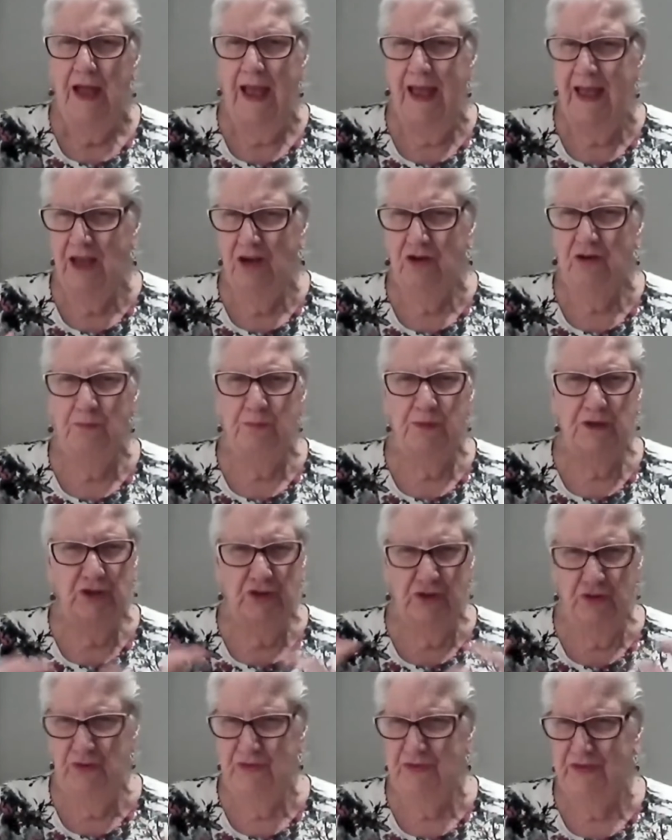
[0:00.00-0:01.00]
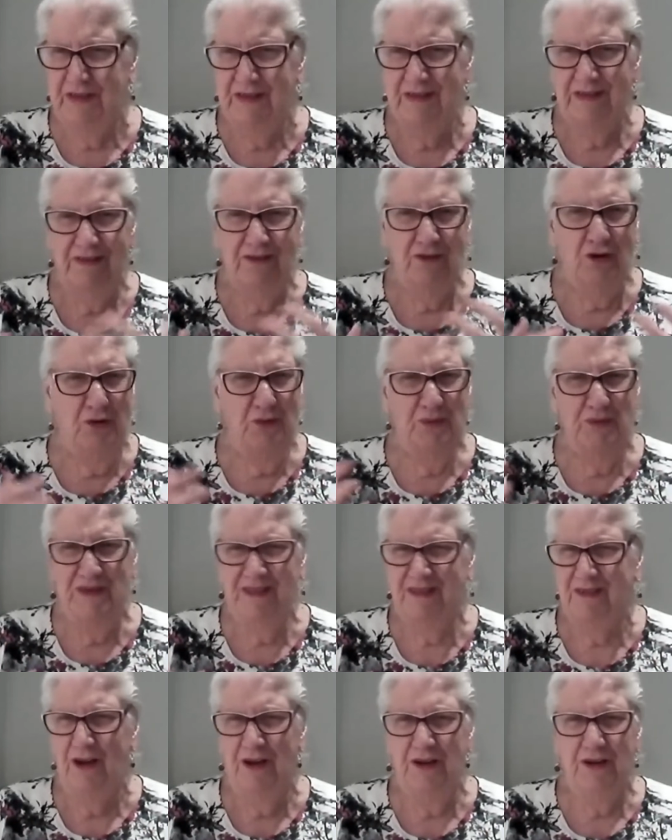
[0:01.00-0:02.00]
Anger produces
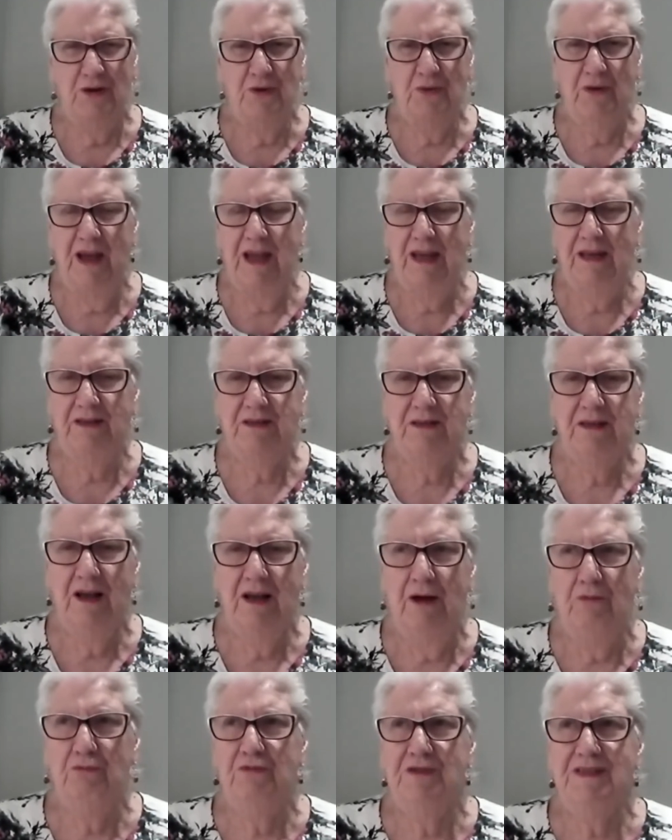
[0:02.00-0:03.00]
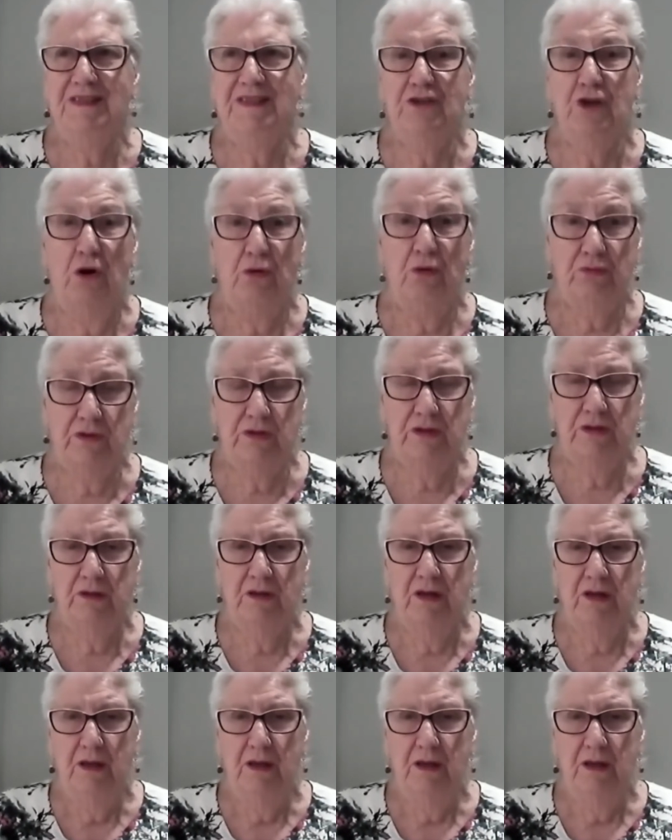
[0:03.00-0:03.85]
always not a great result.